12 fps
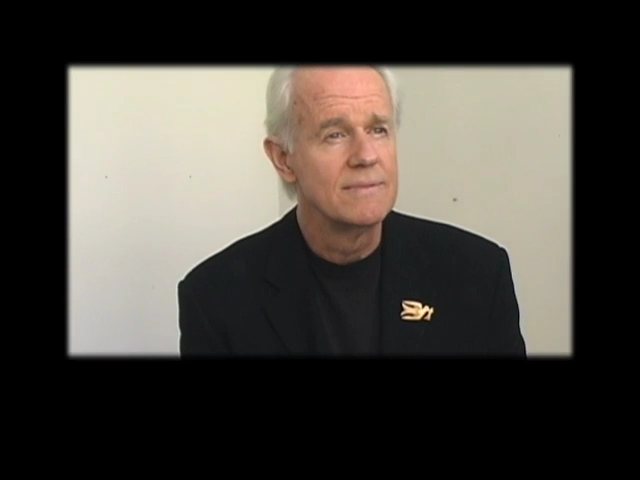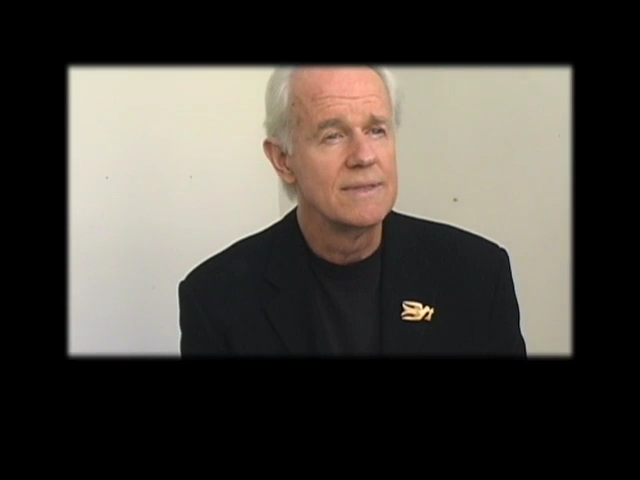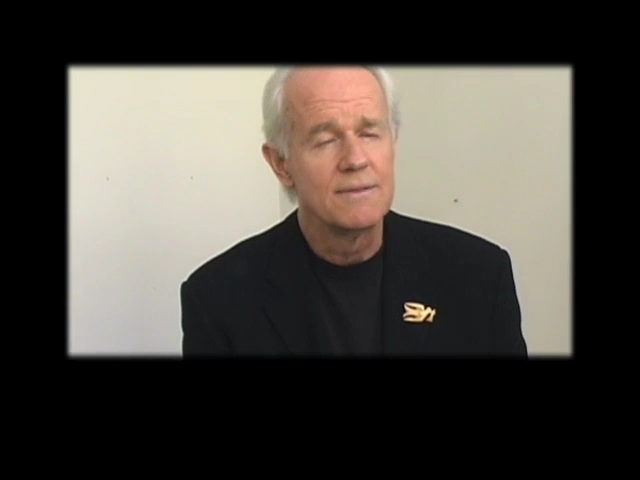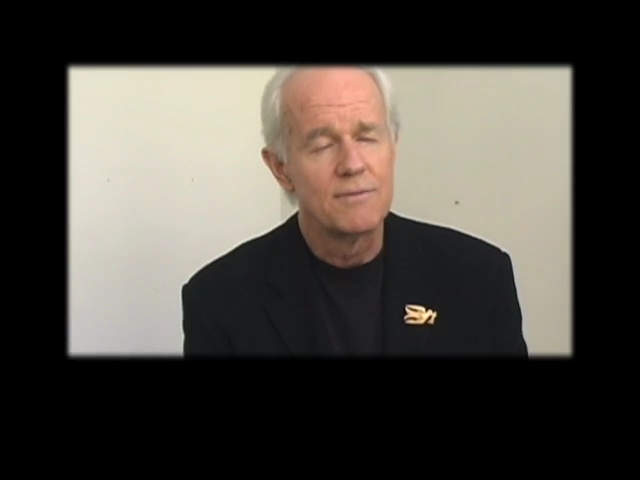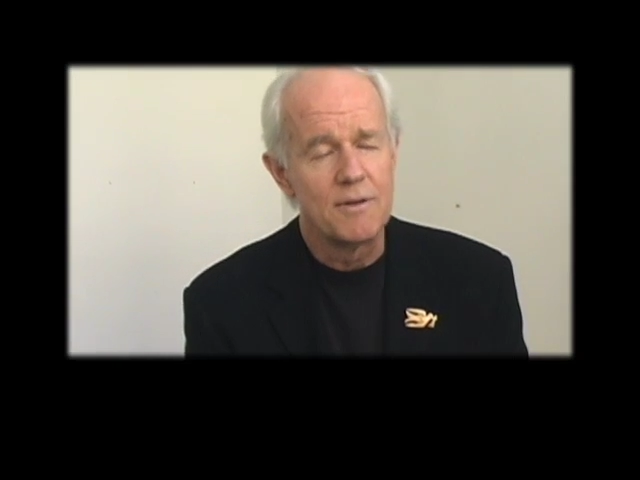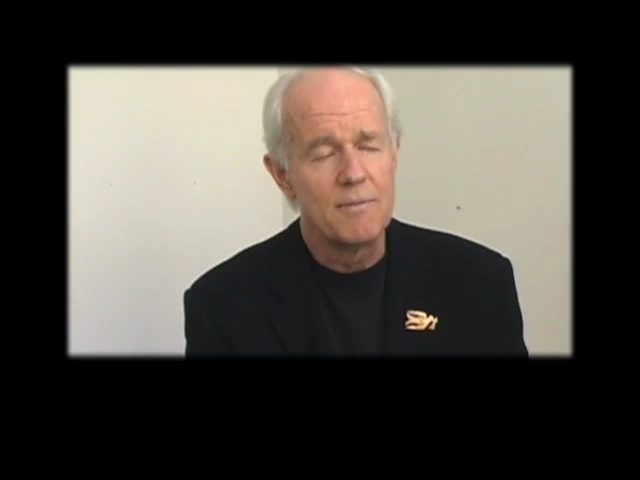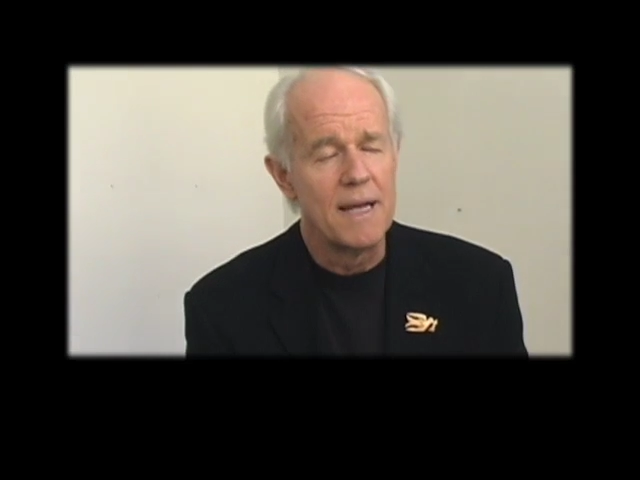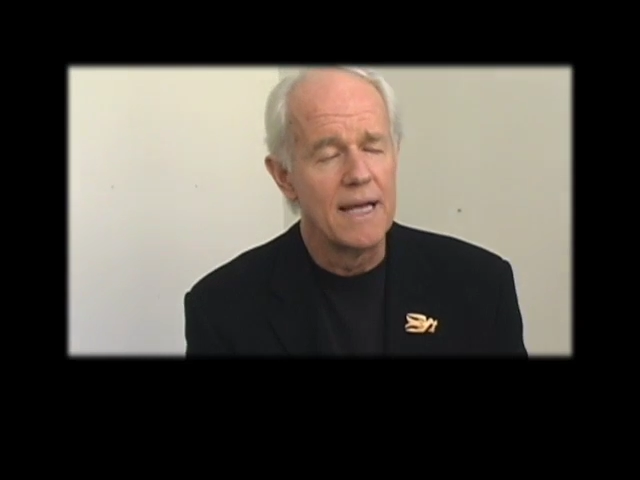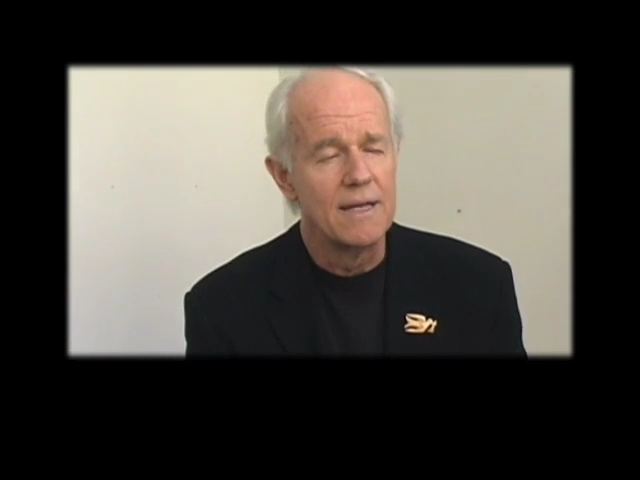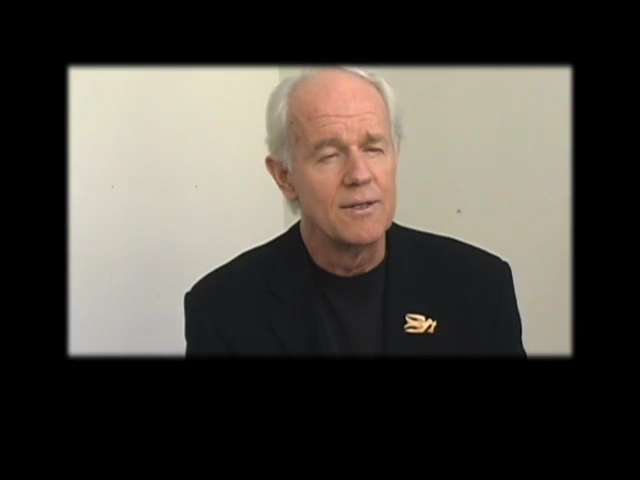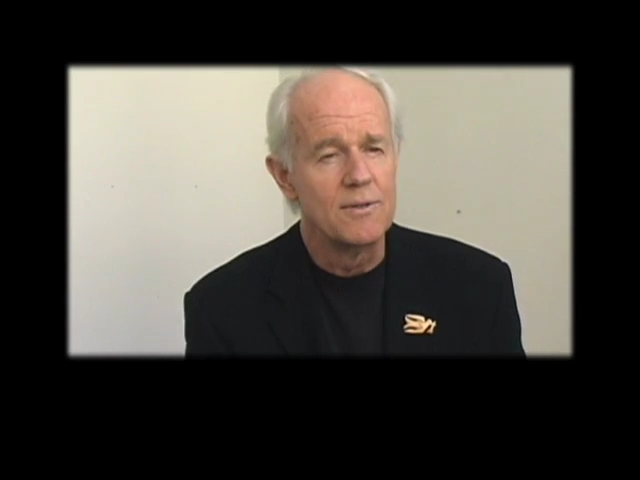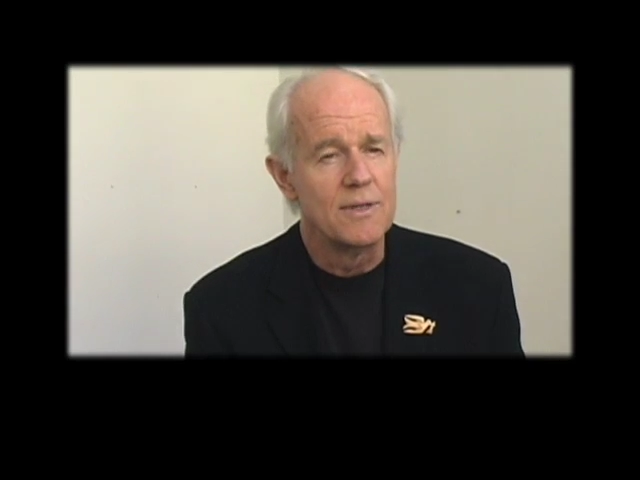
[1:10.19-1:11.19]
a free
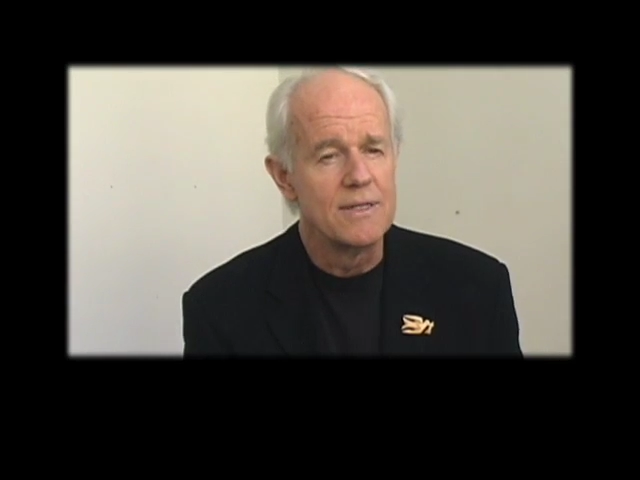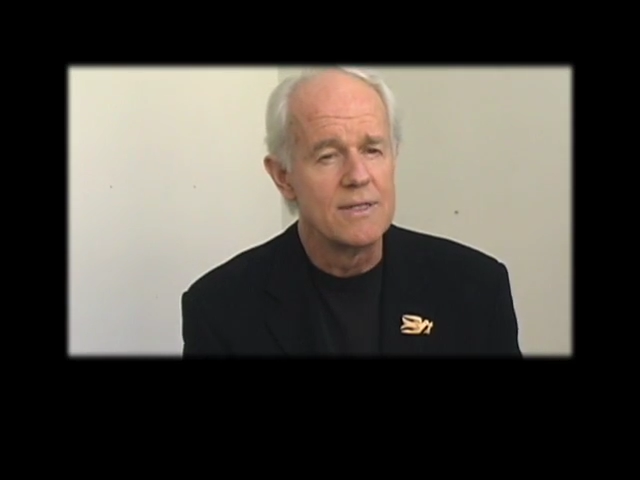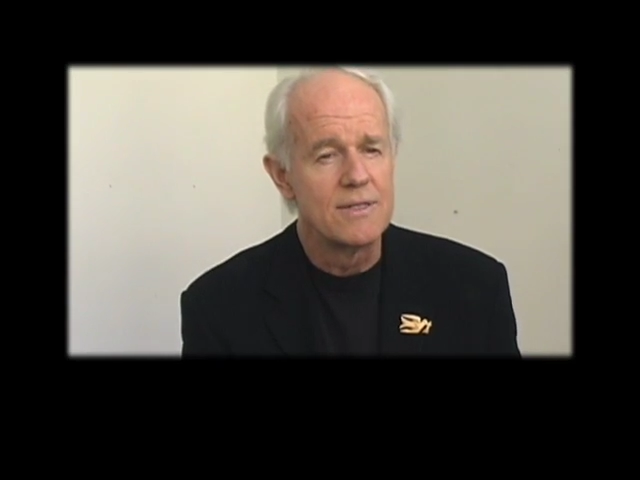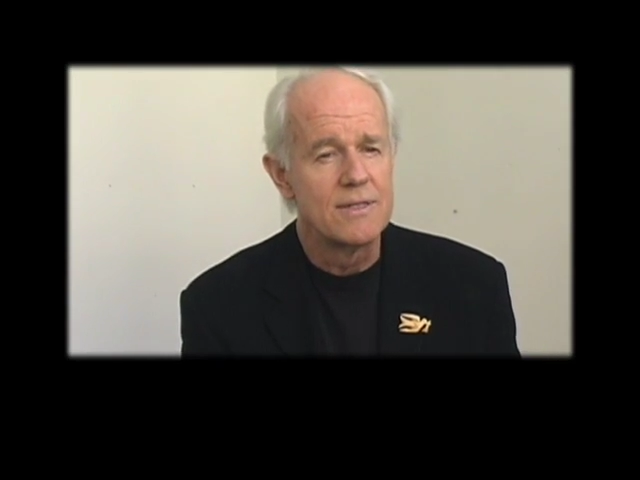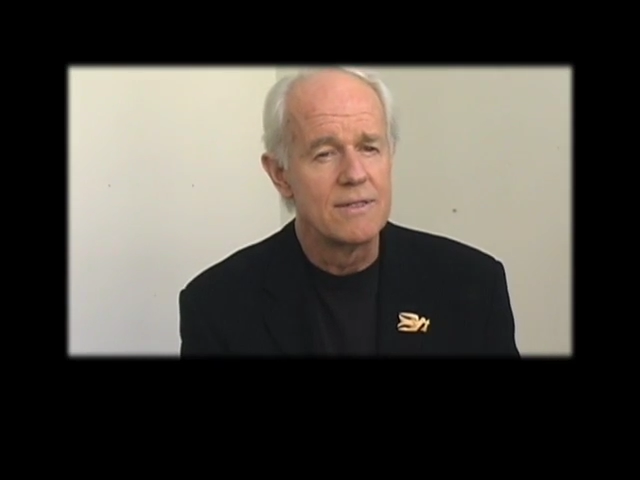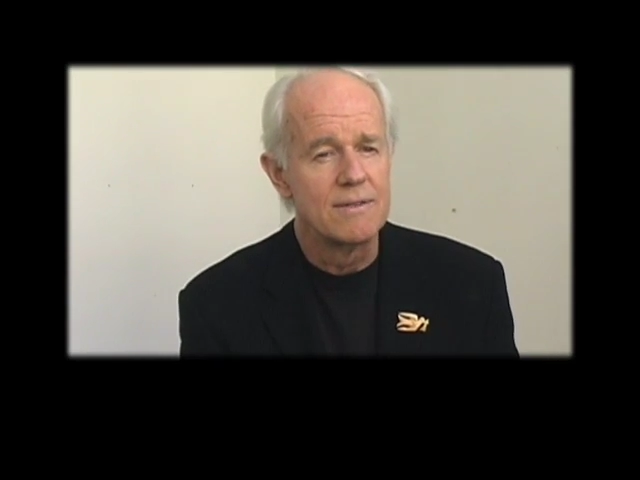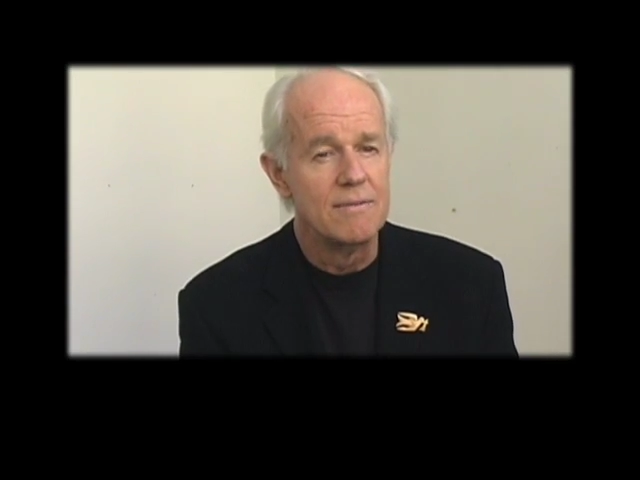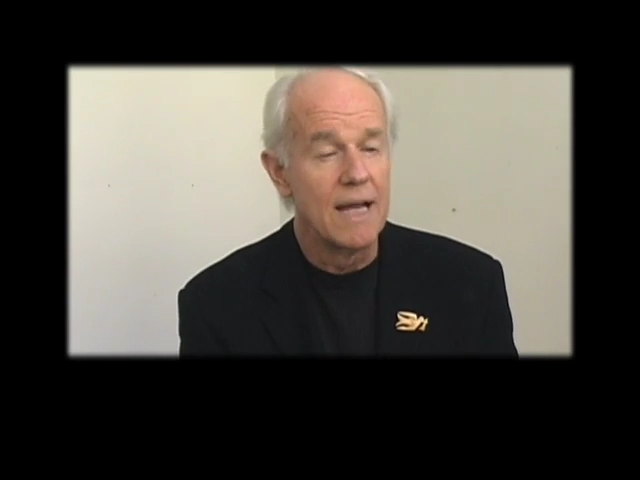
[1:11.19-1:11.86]
man who is